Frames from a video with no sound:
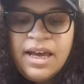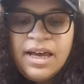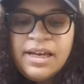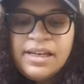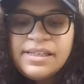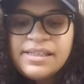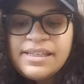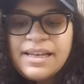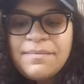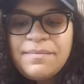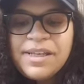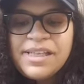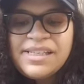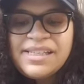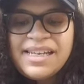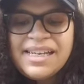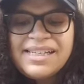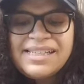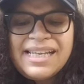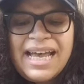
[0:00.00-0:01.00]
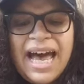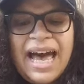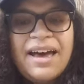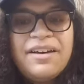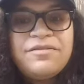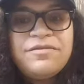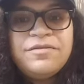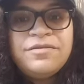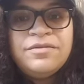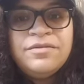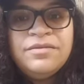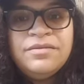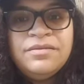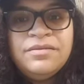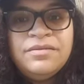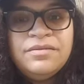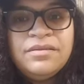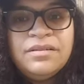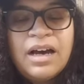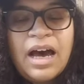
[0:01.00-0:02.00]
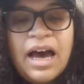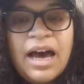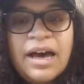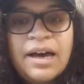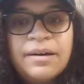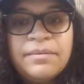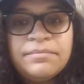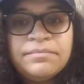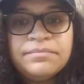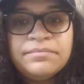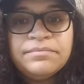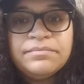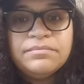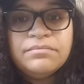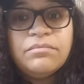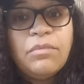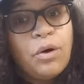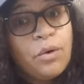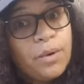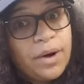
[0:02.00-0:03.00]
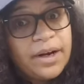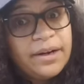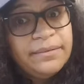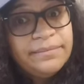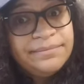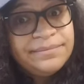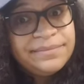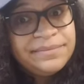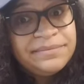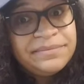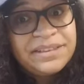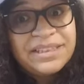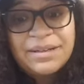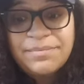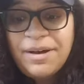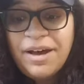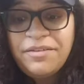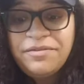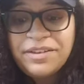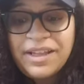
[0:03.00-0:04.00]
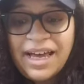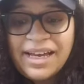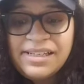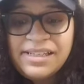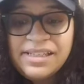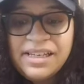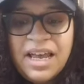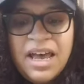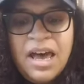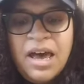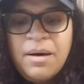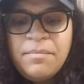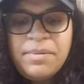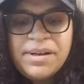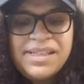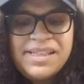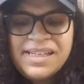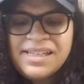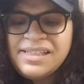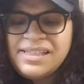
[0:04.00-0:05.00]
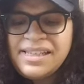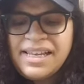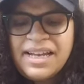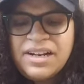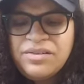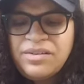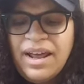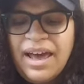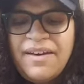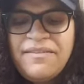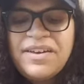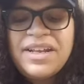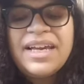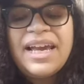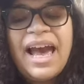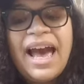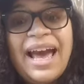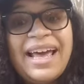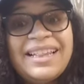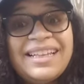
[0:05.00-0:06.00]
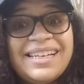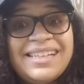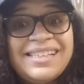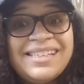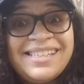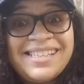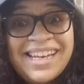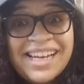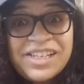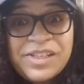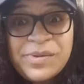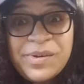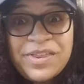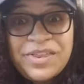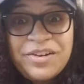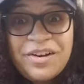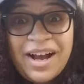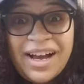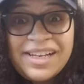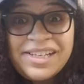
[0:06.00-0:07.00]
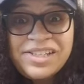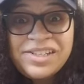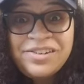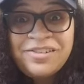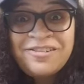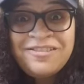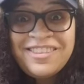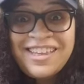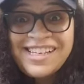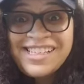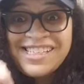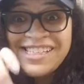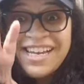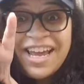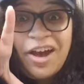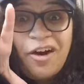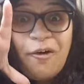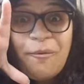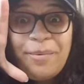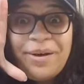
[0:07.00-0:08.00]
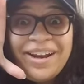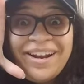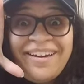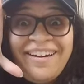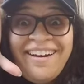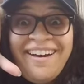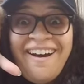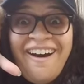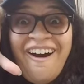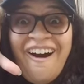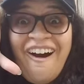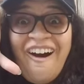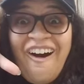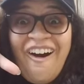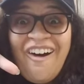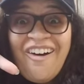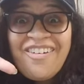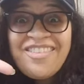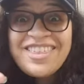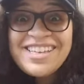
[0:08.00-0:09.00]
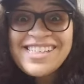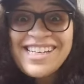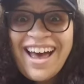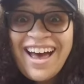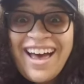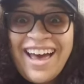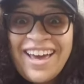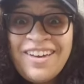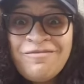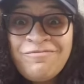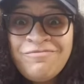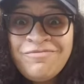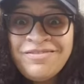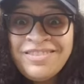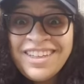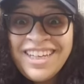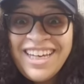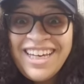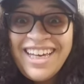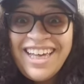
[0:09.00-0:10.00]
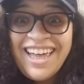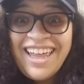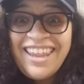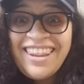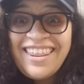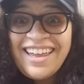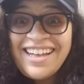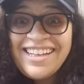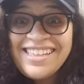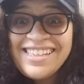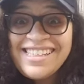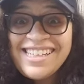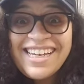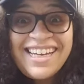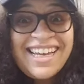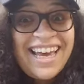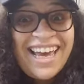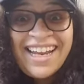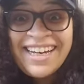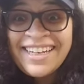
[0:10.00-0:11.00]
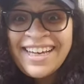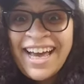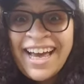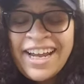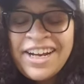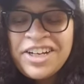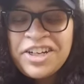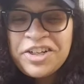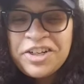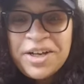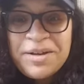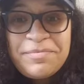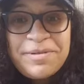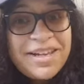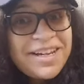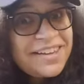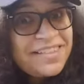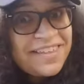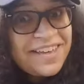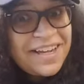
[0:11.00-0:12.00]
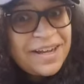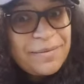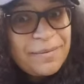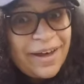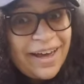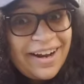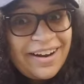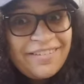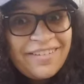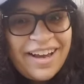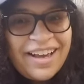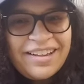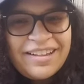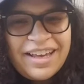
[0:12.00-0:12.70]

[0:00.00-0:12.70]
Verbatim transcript: Some insects have more, some have less, but since they don't have any eyelids, guess what their eyes do? They stay open all the time. That's, again, kind of creepy to think about it, right?